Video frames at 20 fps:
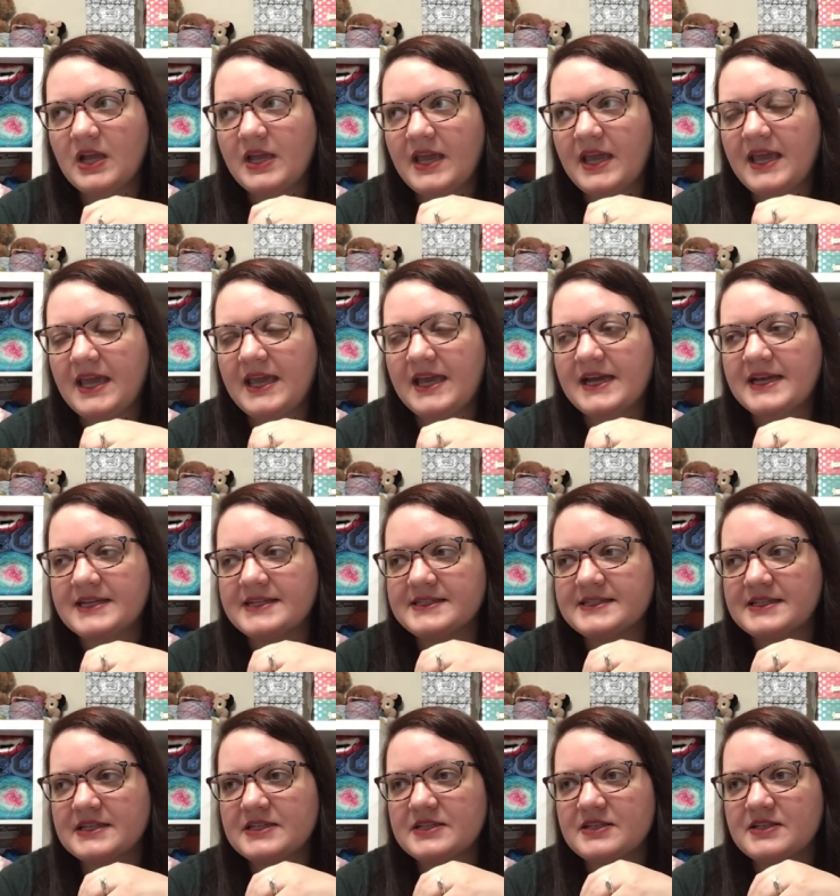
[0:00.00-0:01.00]
And
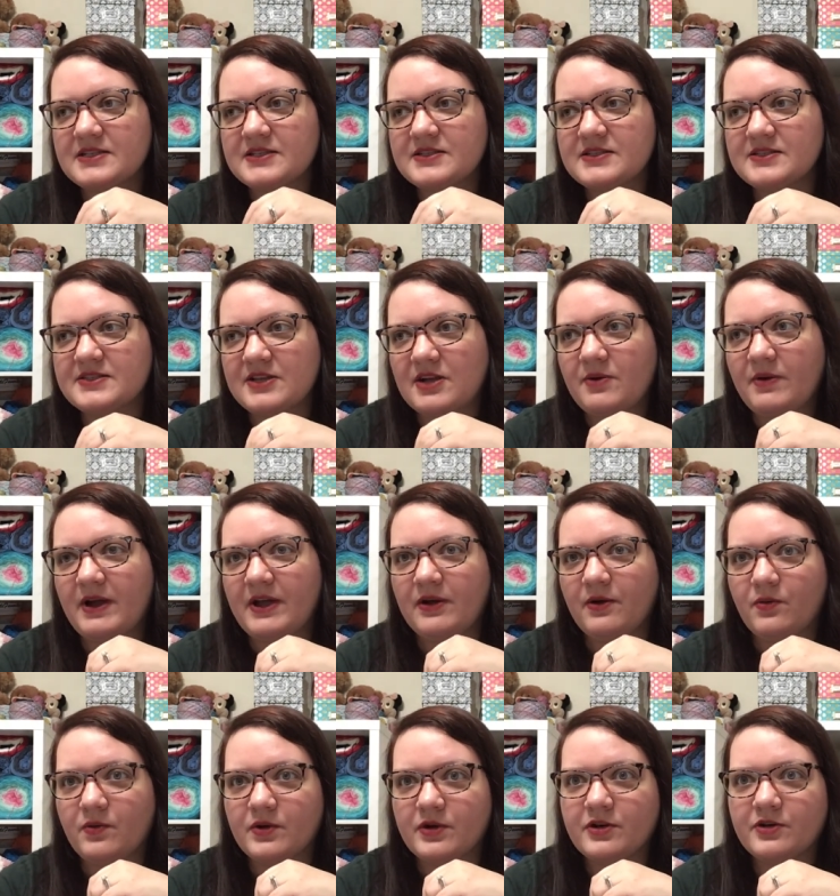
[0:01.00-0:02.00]
so I
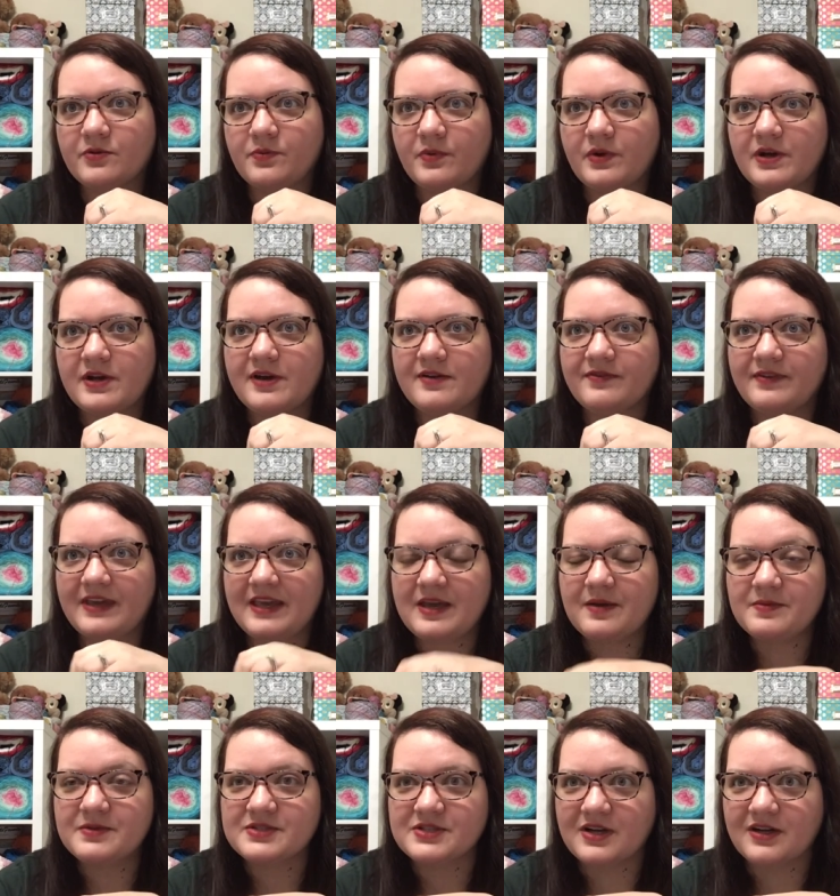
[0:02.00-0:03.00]
ordered one off
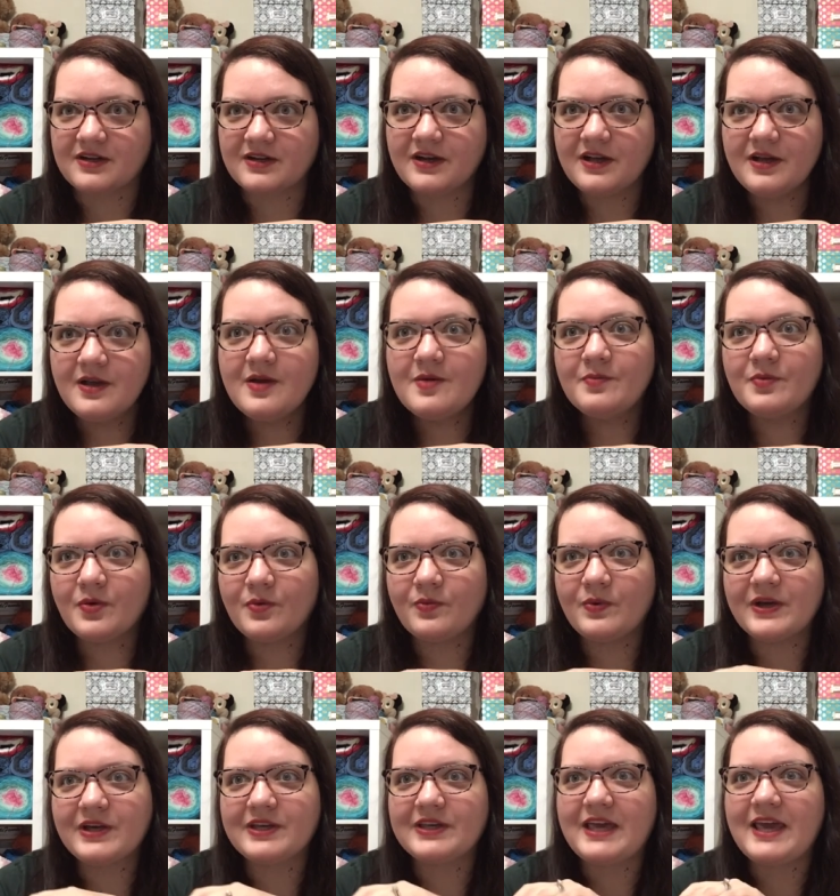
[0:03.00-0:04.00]
Amazon. But
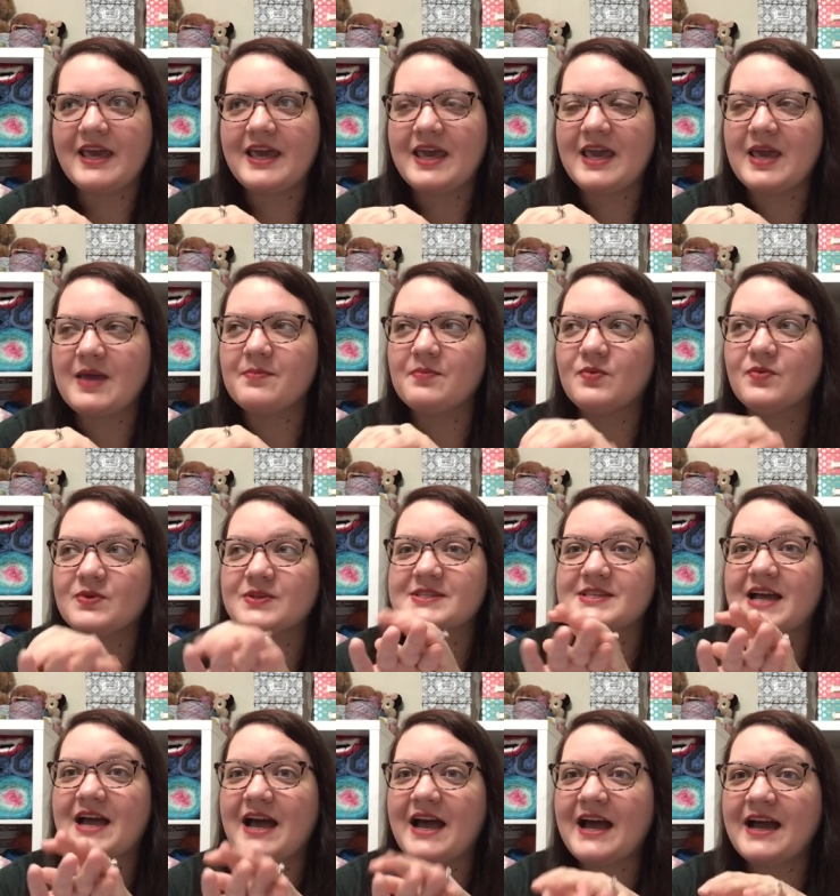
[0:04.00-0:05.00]
what came was
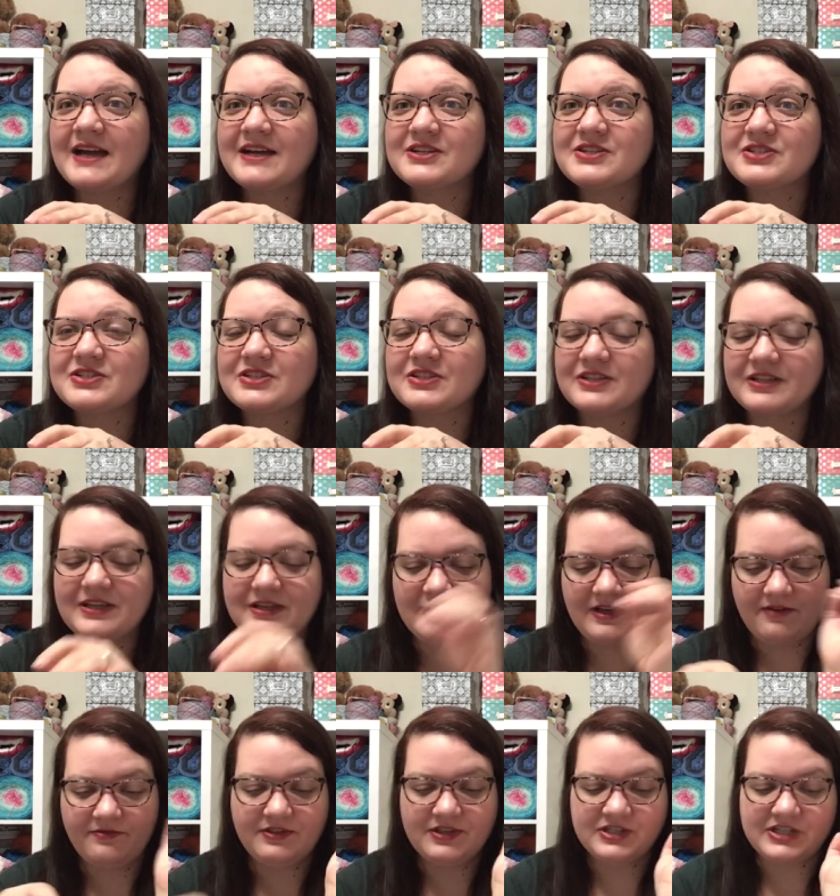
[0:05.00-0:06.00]
actually
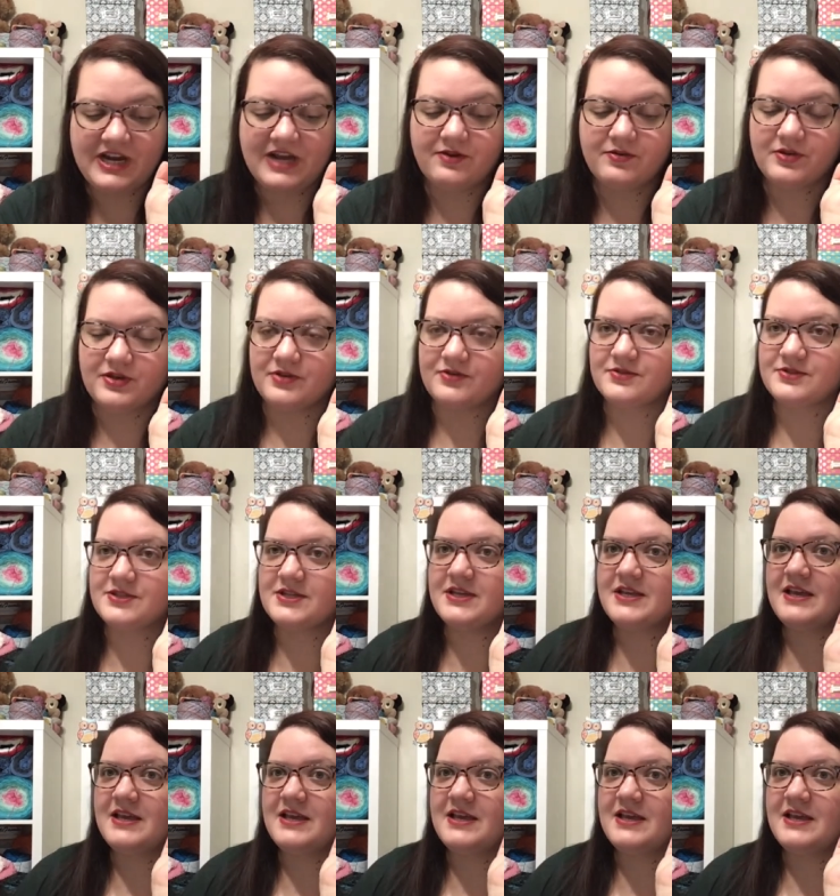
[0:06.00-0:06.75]
of the ChiaoGoos